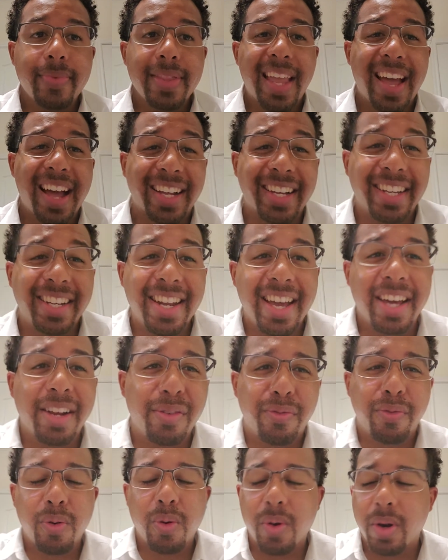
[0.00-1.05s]
I cannot
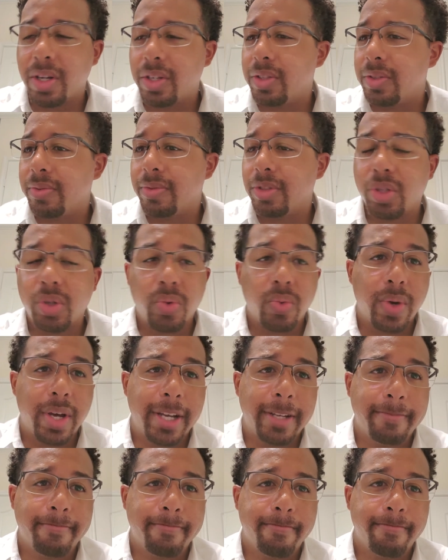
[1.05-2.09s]
afford
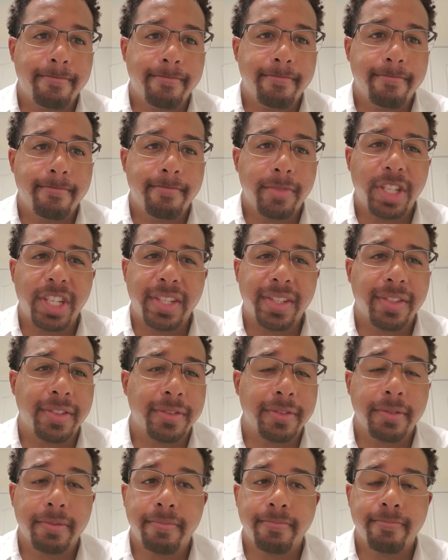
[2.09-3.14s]
to
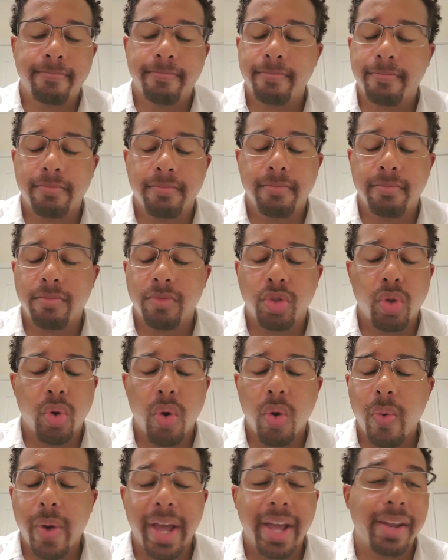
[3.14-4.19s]
just throw
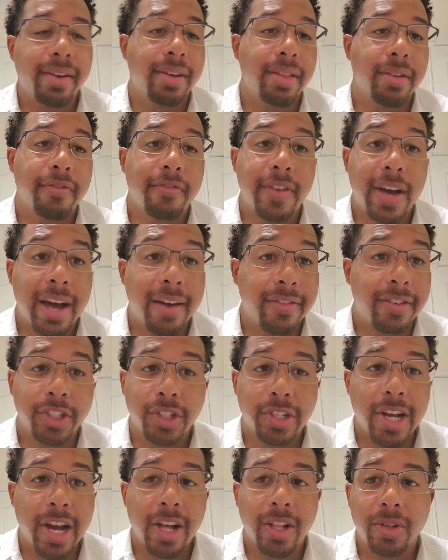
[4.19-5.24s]
away another
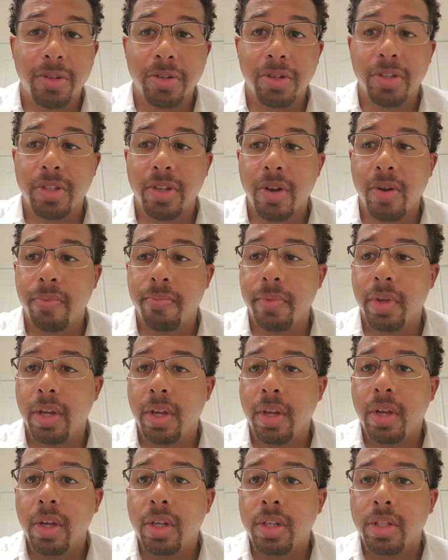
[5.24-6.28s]
$500 or so.
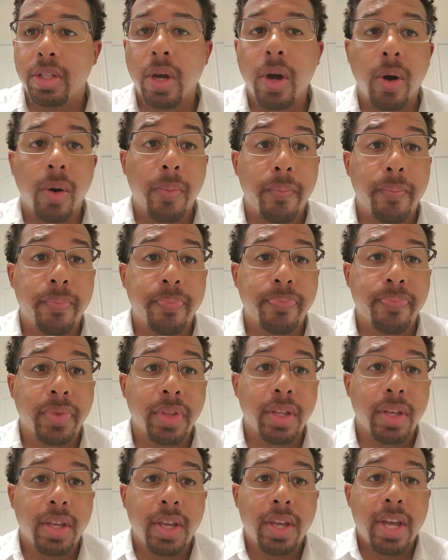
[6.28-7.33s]
So
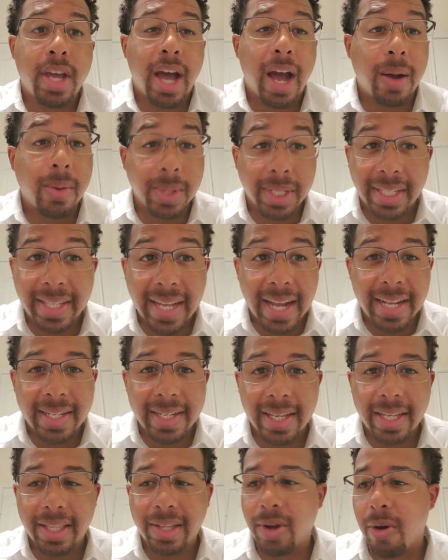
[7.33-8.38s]
I was excited to
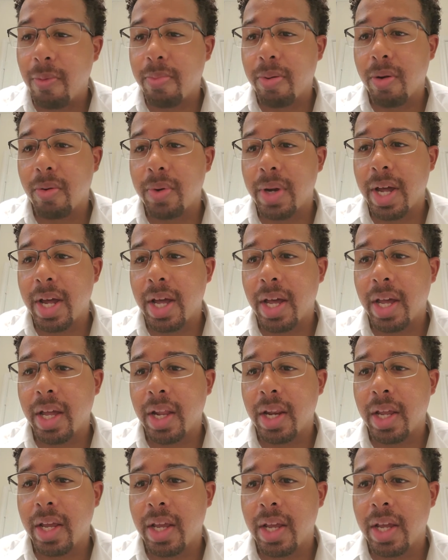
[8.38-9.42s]
get the GoPro
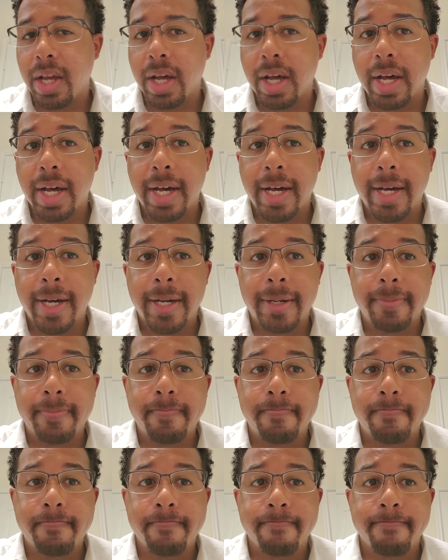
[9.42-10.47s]
9.